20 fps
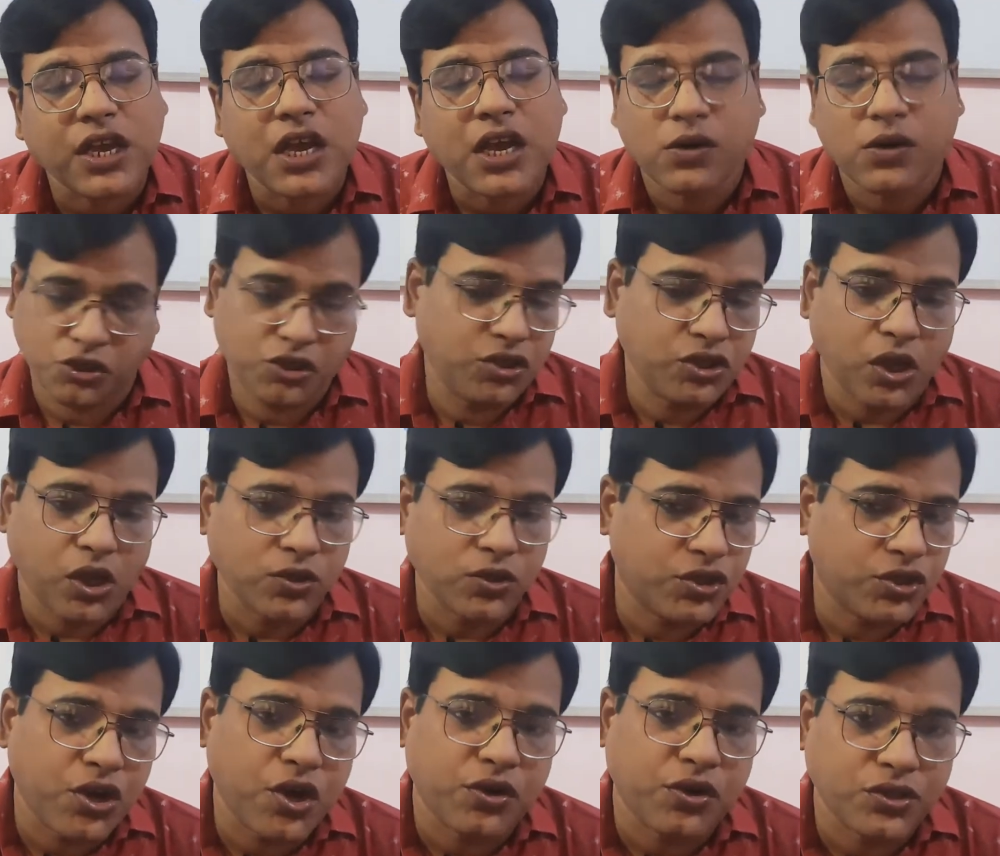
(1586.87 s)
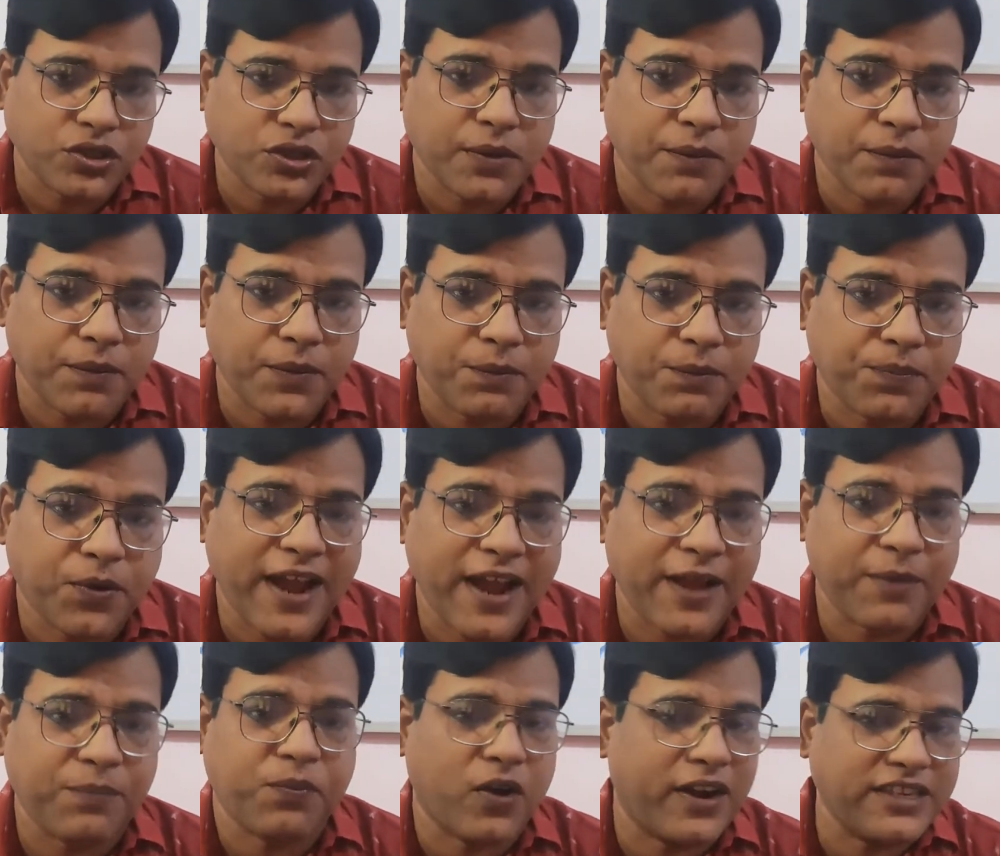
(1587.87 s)
which is also known as simple
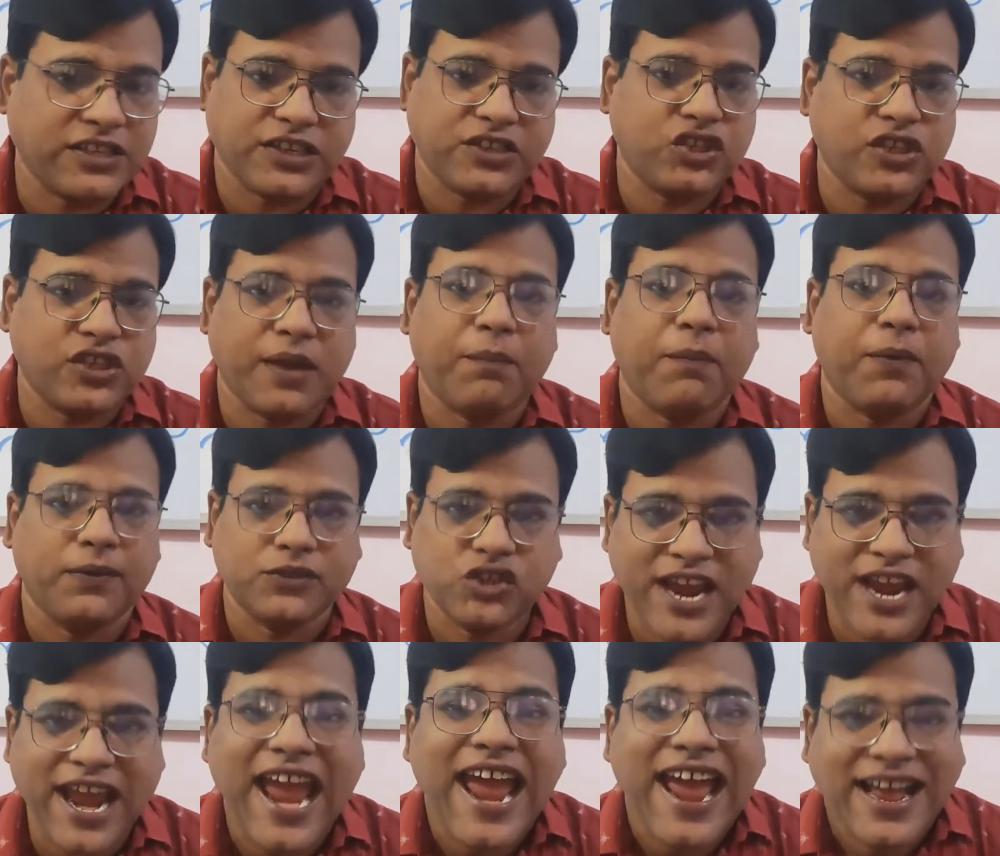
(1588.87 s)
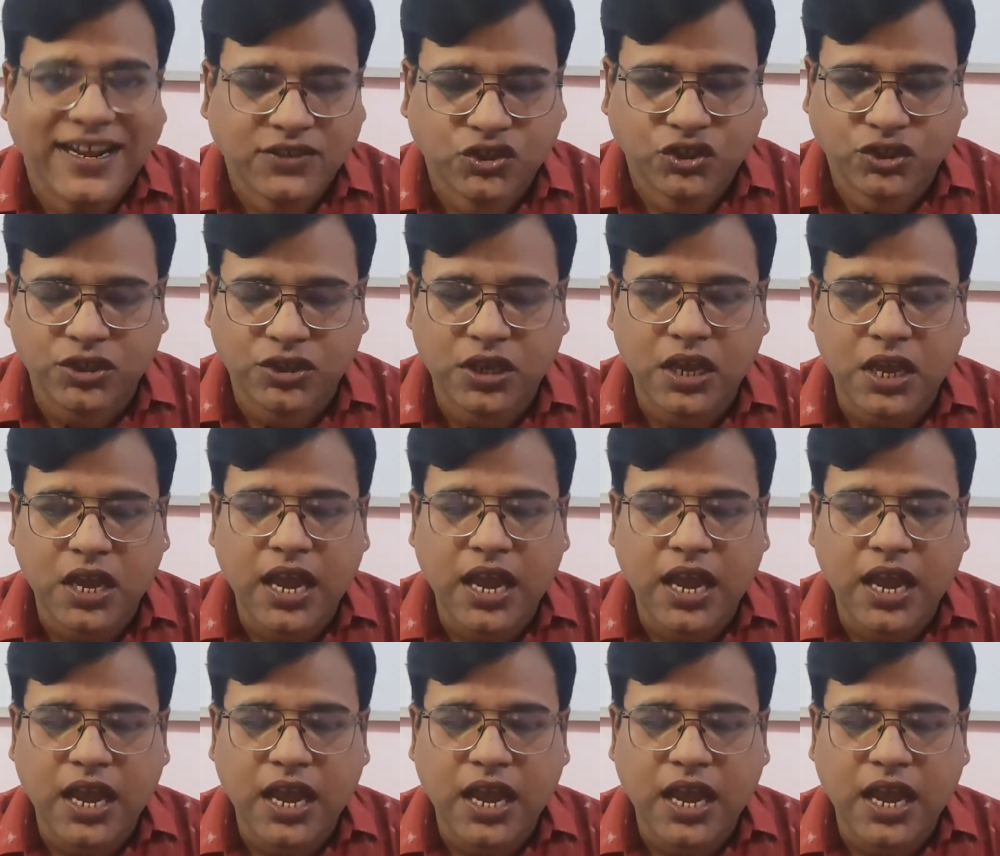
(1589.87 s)
present simple tense.